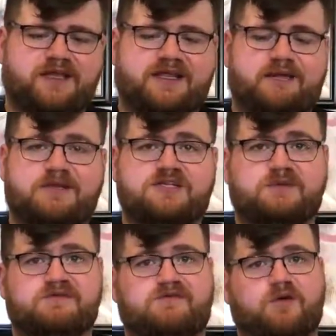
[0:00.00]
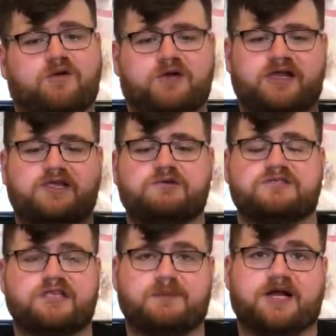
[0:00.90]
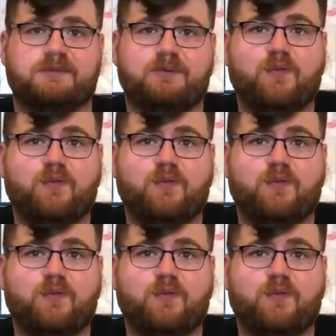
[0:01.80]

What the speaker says: And like I mentioned before, it uses up a couple